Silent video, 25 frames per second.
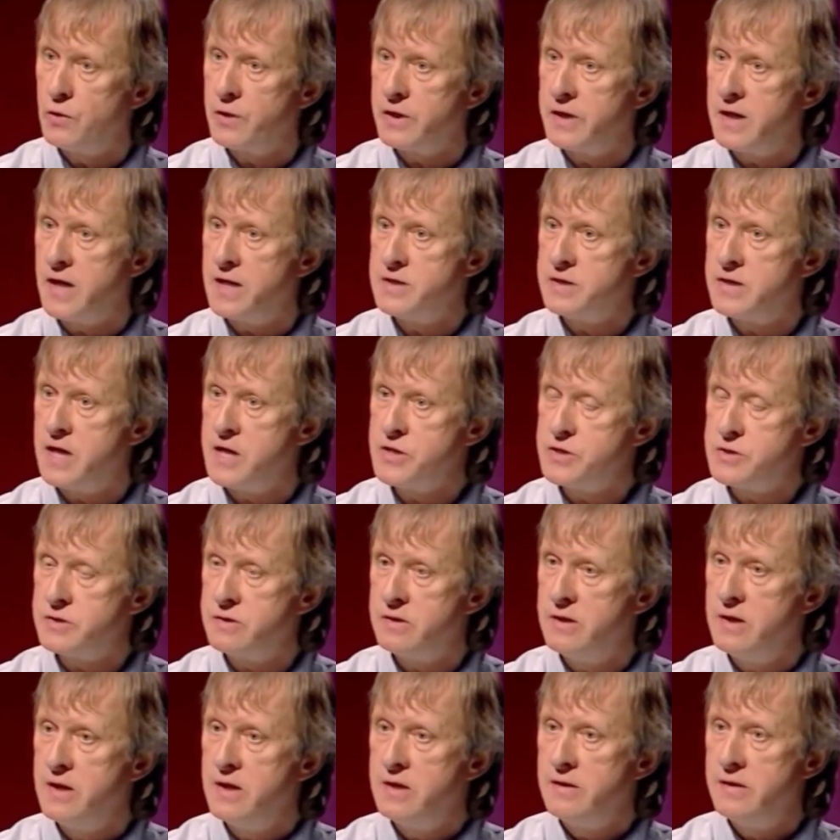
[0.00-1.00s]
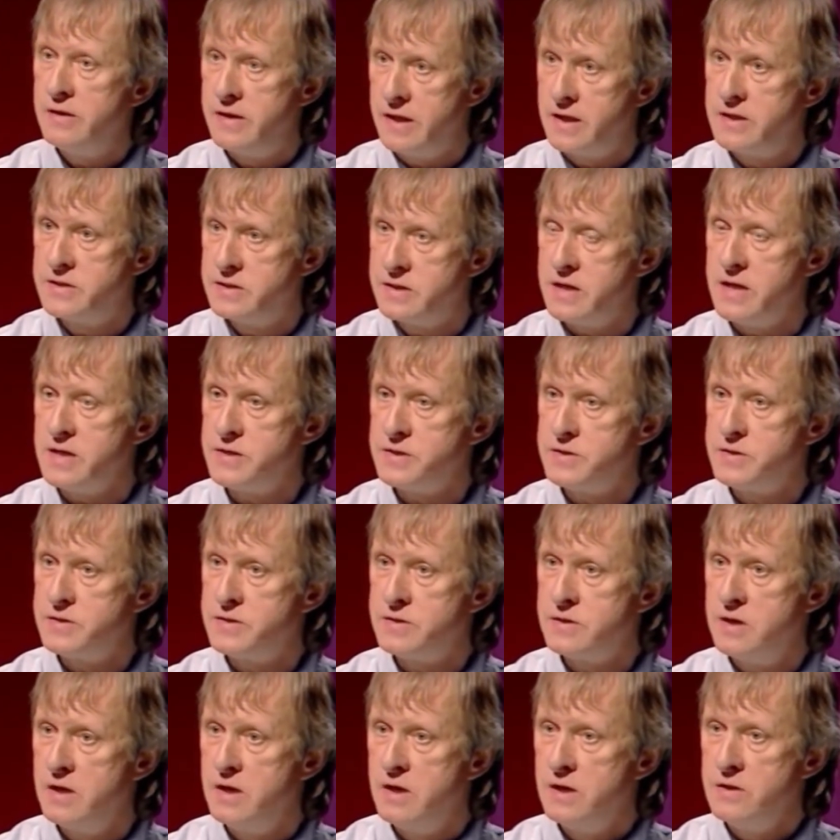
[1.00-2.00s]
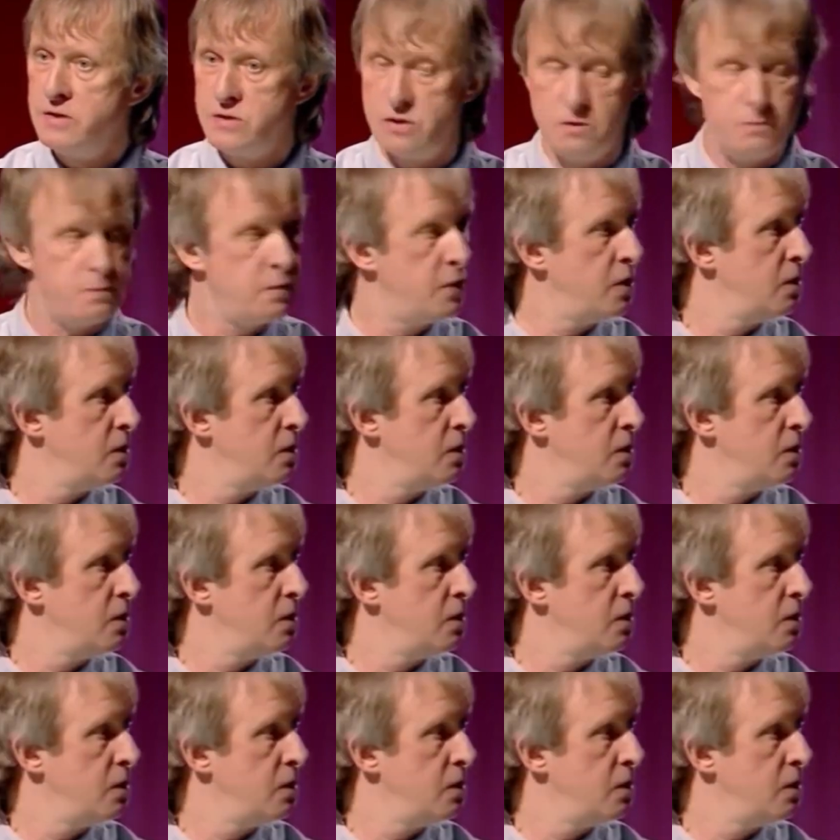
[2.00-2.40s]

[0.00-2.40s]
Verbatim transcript: organisation that exists. Neil,